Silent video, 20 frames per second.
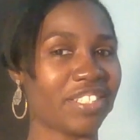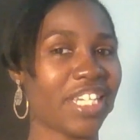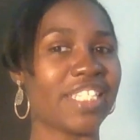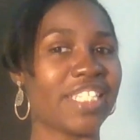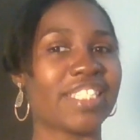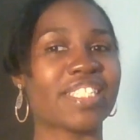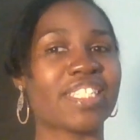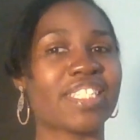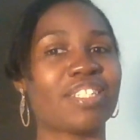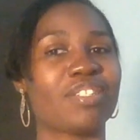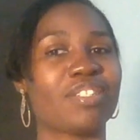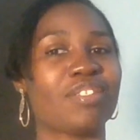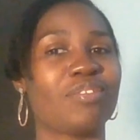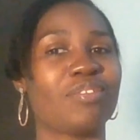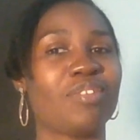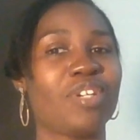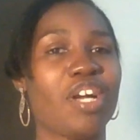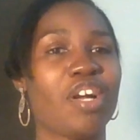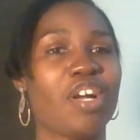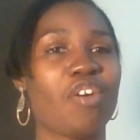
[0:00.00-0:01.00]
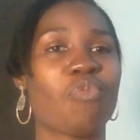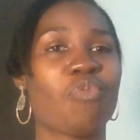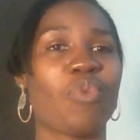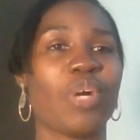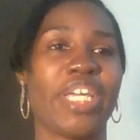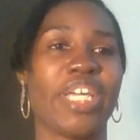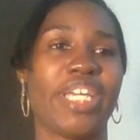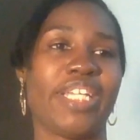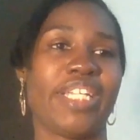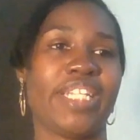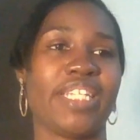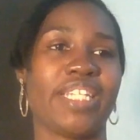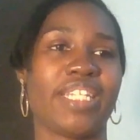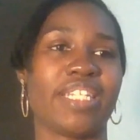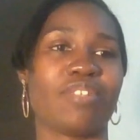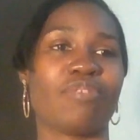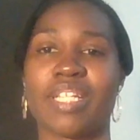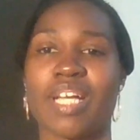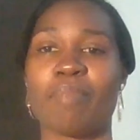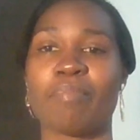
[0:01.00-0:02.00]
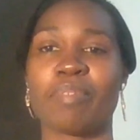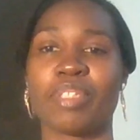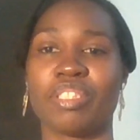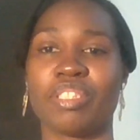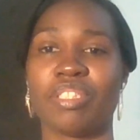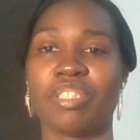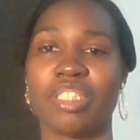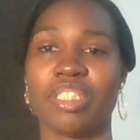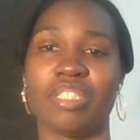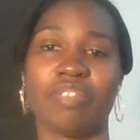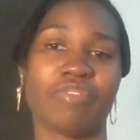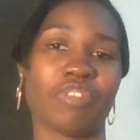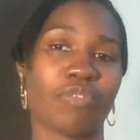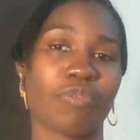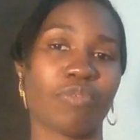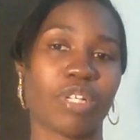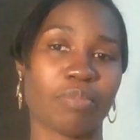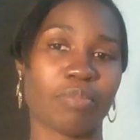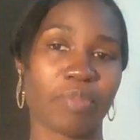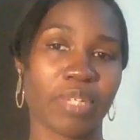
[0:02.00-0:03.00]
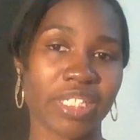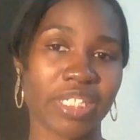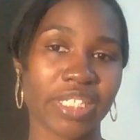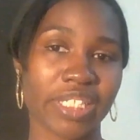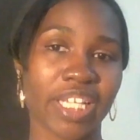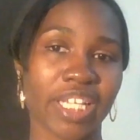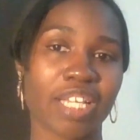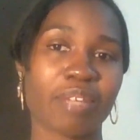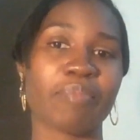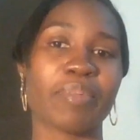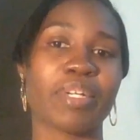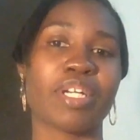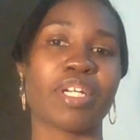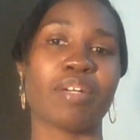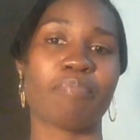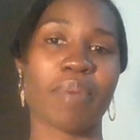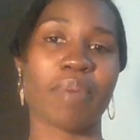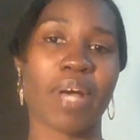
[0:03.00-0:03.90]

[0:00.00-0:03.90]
And so when the opportunity for Guatemala came up,